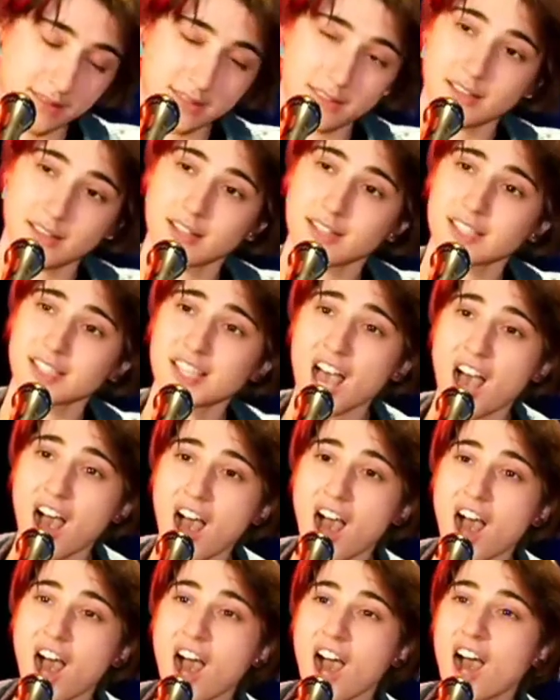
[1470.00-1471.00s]

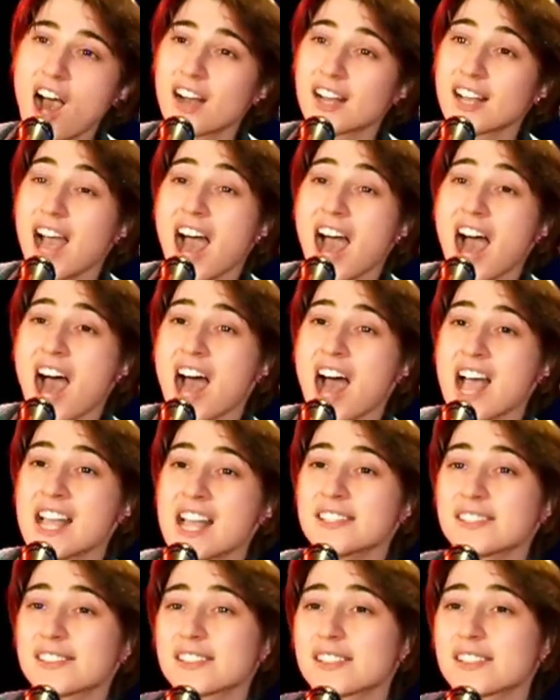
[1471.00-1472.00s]
Young eyes,
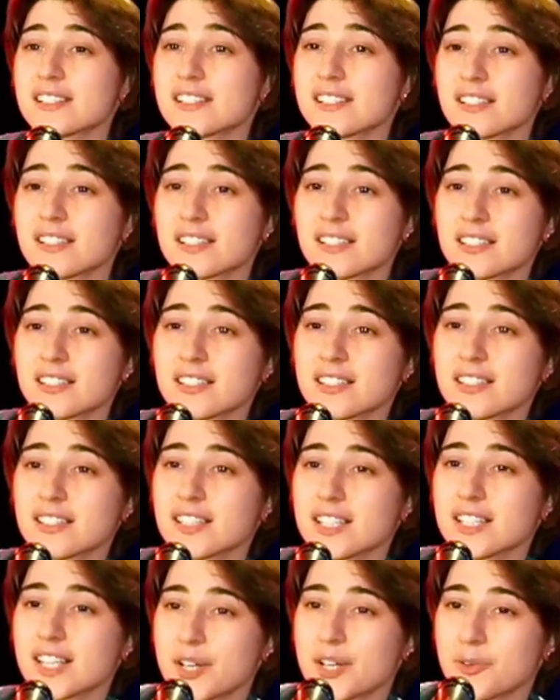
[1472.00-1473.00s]

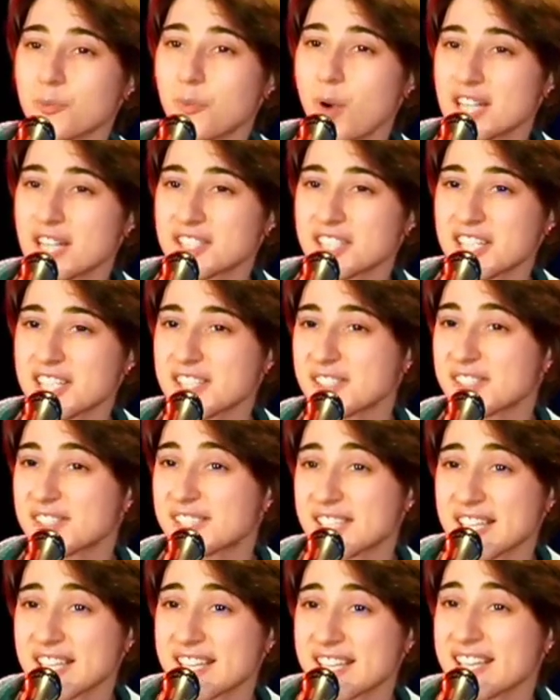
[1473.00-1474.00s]
what do you see?